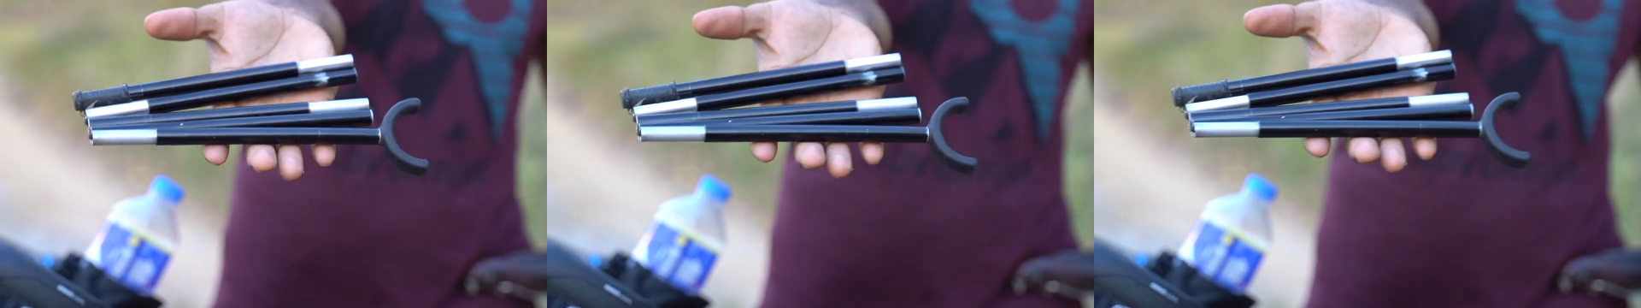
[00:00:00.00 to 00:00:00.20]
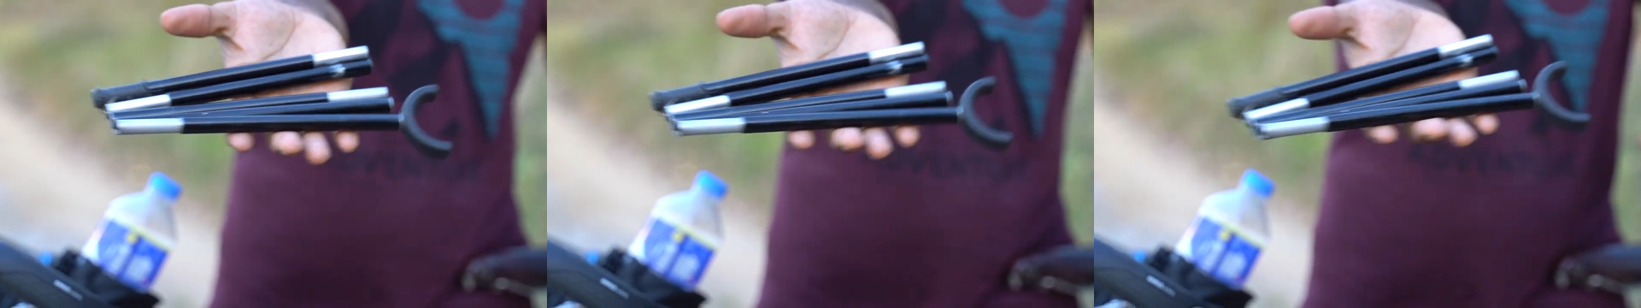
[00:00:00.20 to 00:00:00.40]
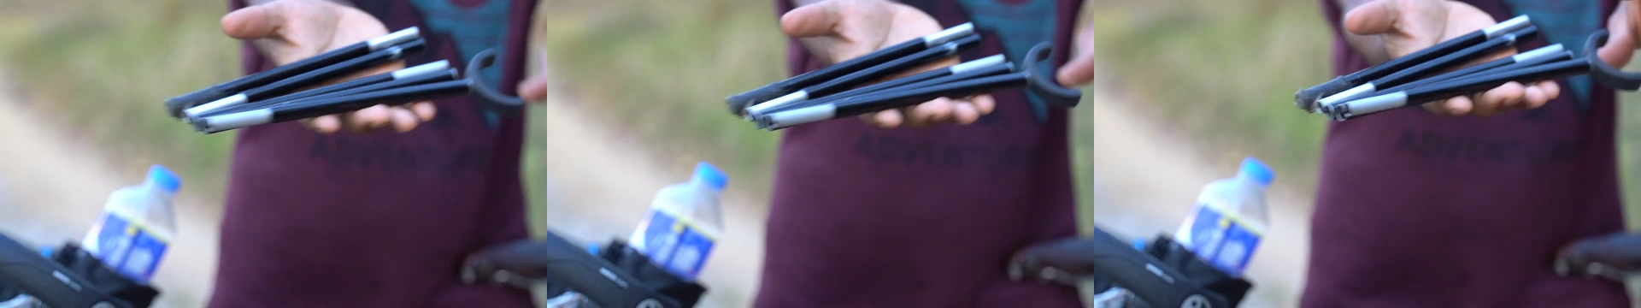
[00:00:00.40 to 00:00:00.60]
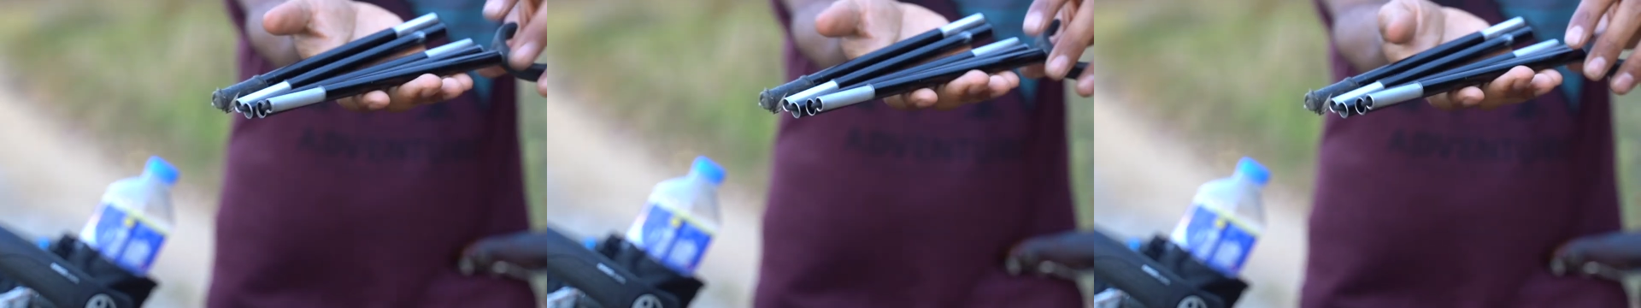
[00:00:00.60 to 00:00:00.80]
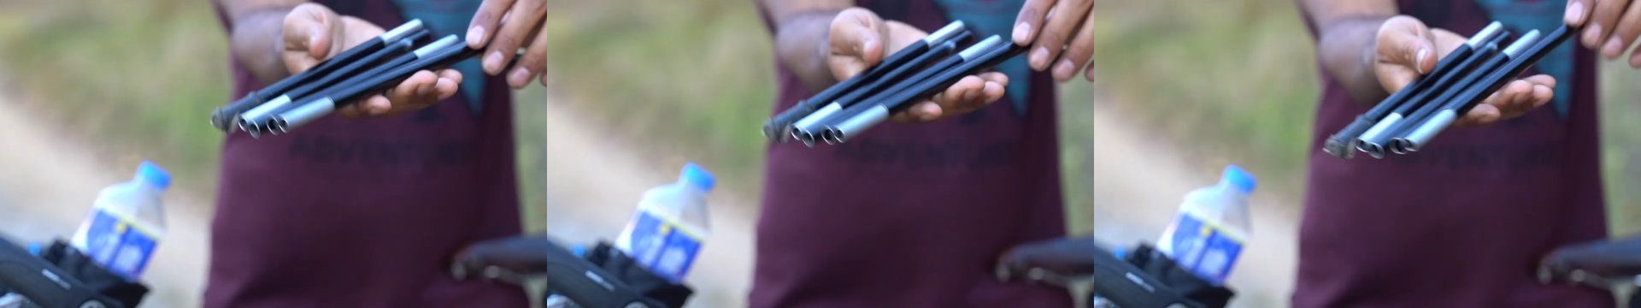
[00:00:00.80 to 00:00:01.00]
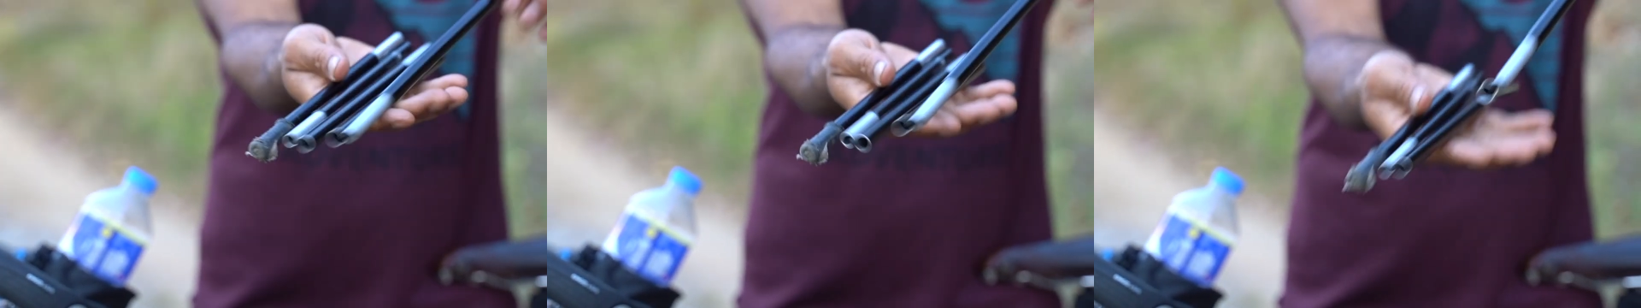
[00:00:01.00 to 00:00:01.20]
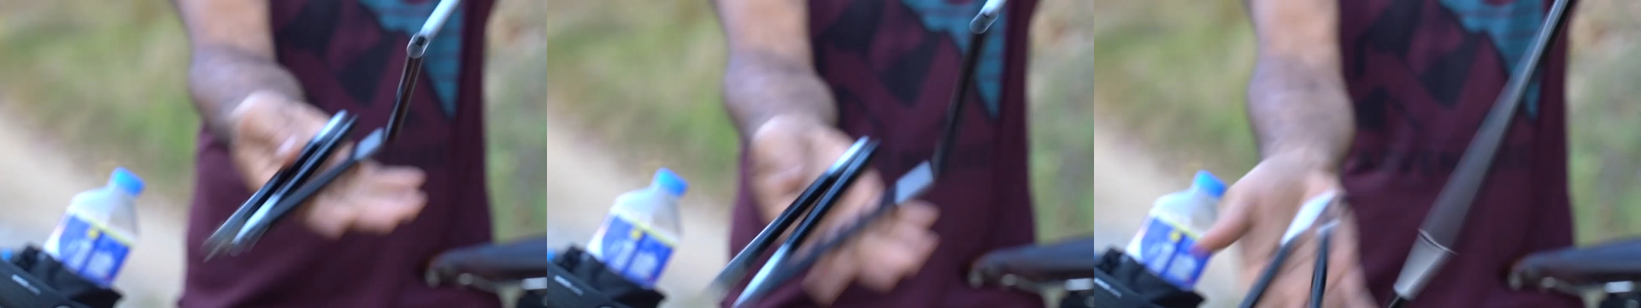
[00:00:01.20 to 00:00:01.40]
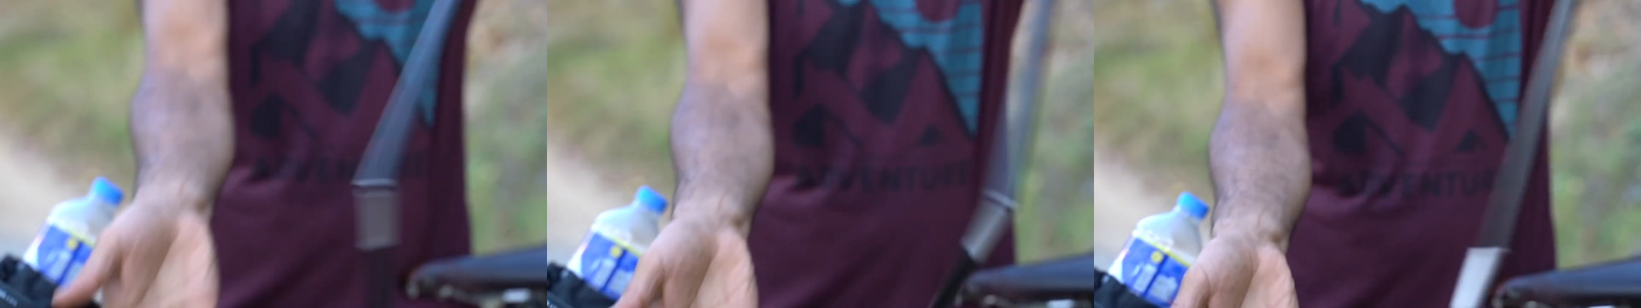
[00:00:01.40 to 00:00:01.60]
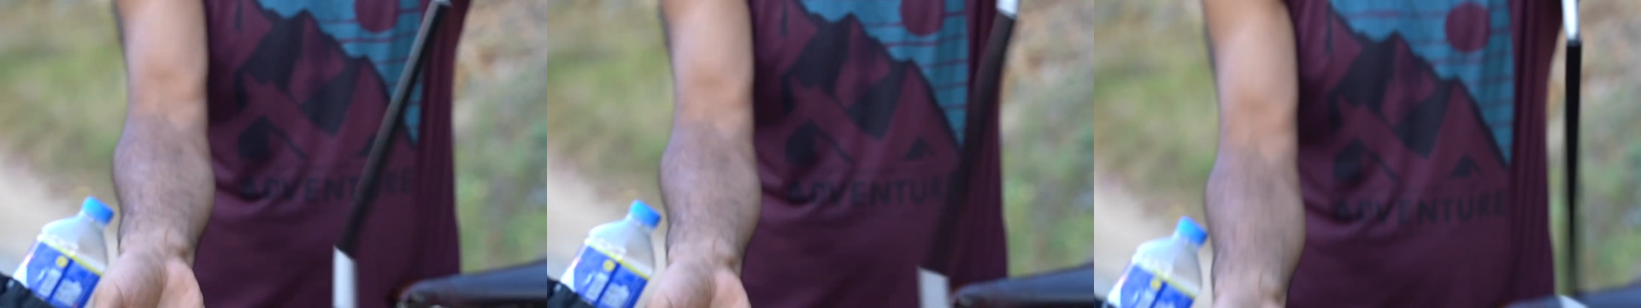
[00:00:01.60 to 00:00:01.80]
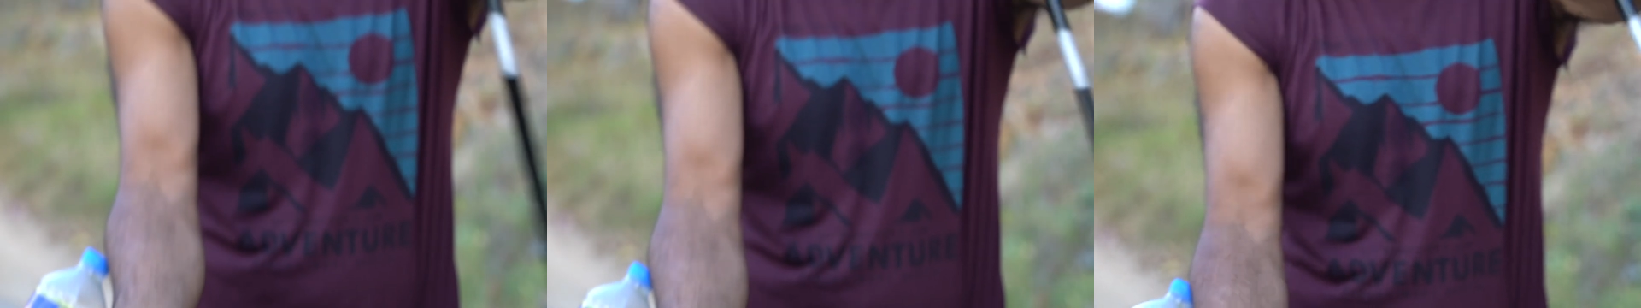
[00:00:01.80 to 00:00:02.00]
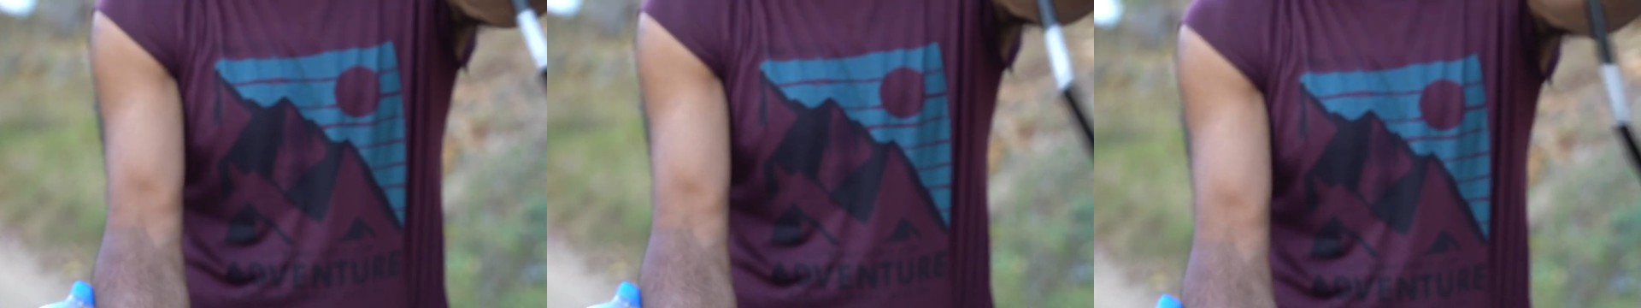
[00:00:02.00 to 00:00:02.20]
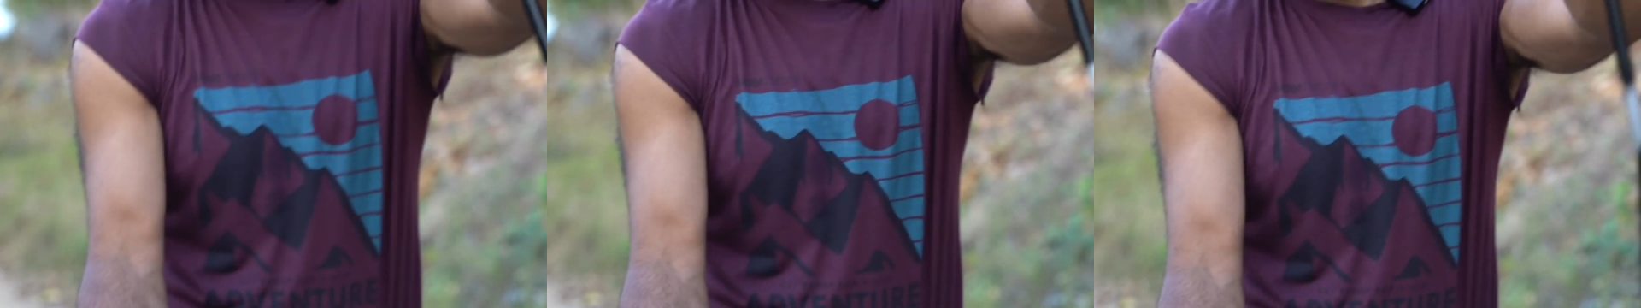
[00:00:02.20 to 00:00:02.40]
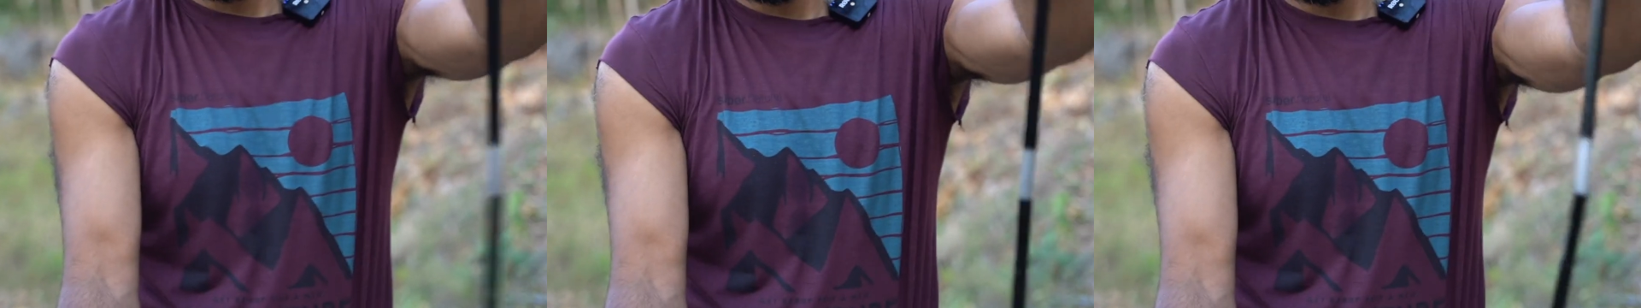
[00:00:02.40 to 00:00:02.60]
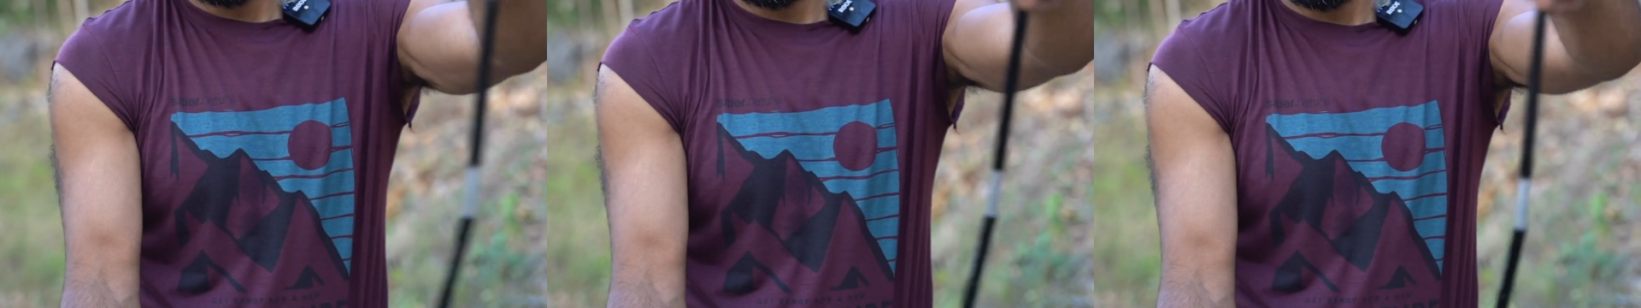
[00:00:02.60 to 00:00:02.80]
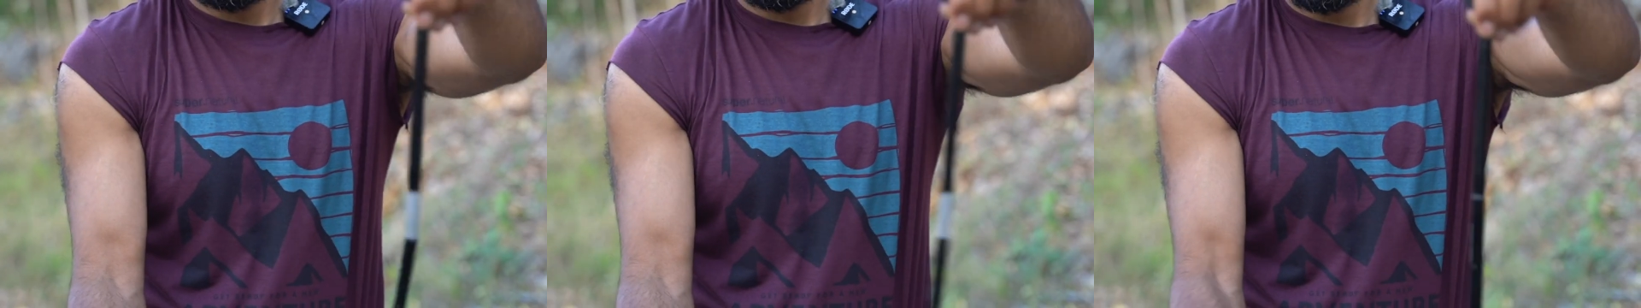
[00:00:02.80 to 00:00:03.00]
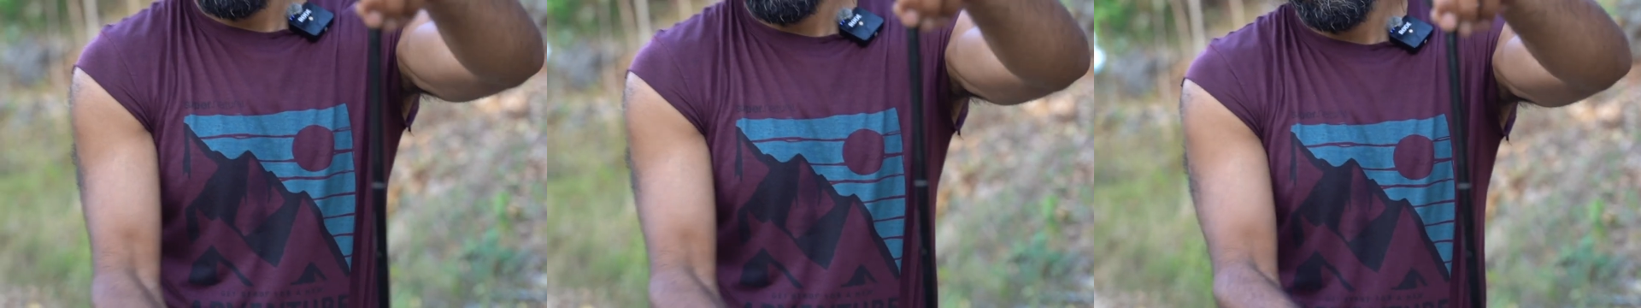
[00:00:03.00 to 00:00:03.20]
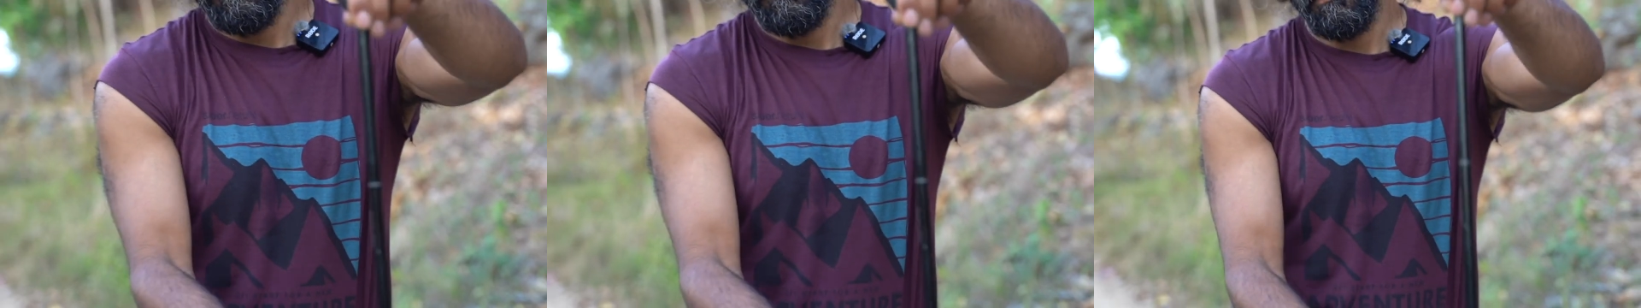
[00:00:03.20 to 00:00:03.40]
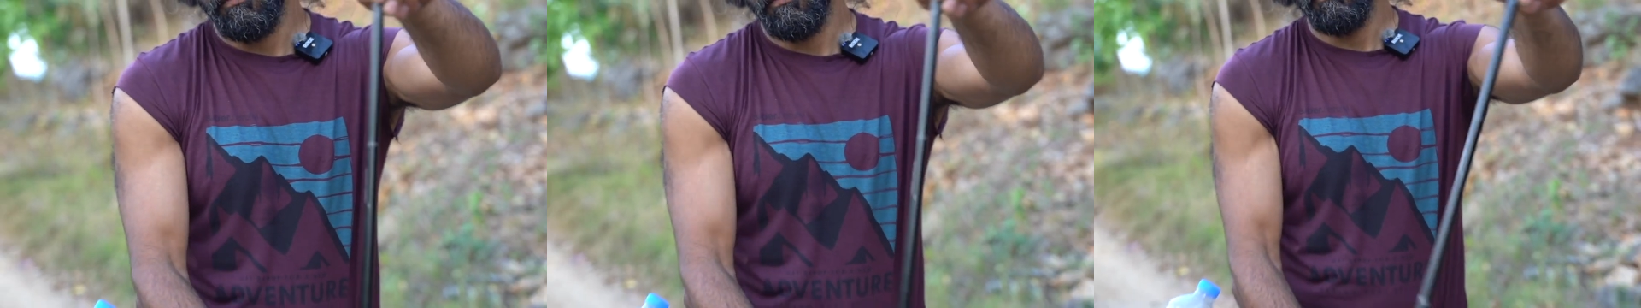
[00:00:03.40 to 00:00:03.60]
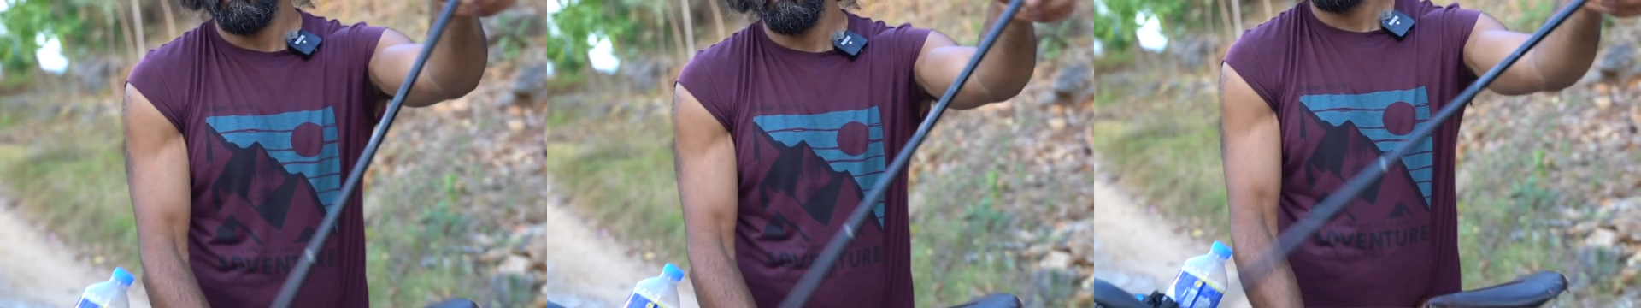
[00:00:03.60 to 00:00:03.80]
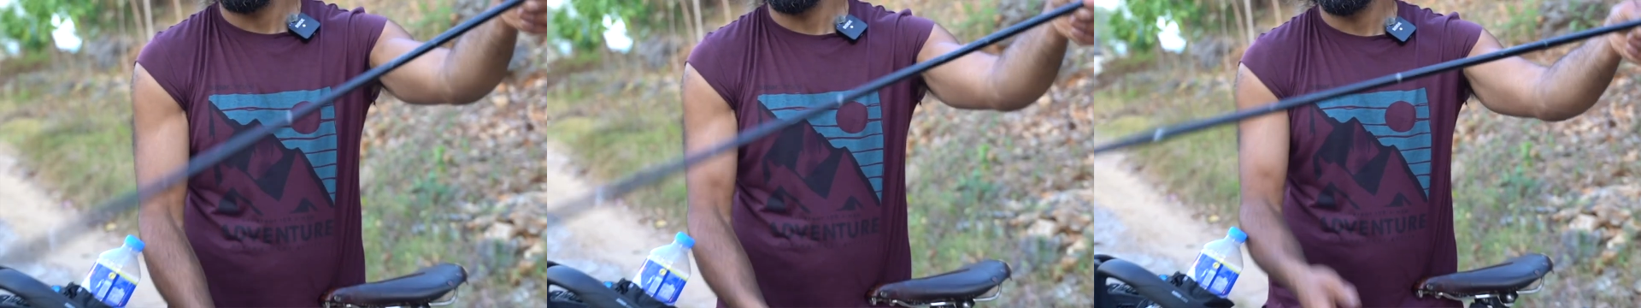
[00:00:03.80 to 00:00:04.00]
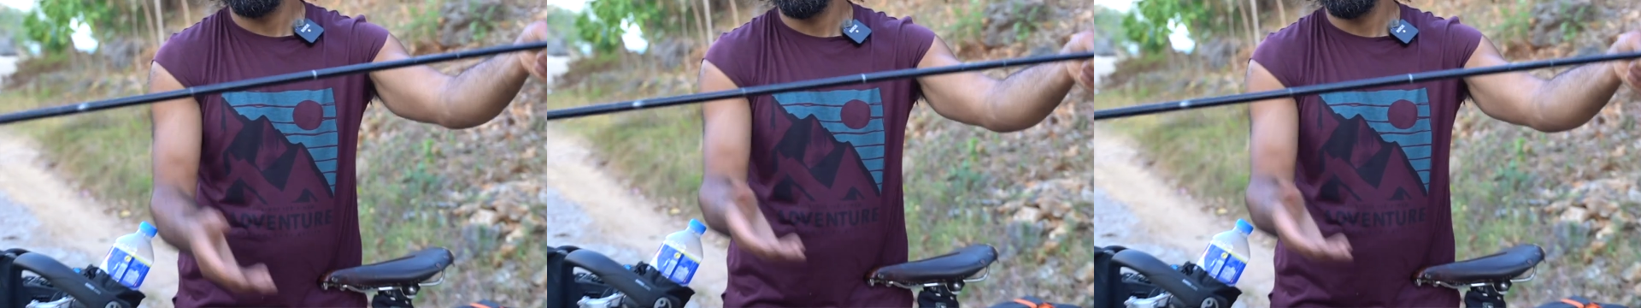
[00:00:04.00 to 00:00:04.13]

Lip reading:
Nobody's mouth can be seen.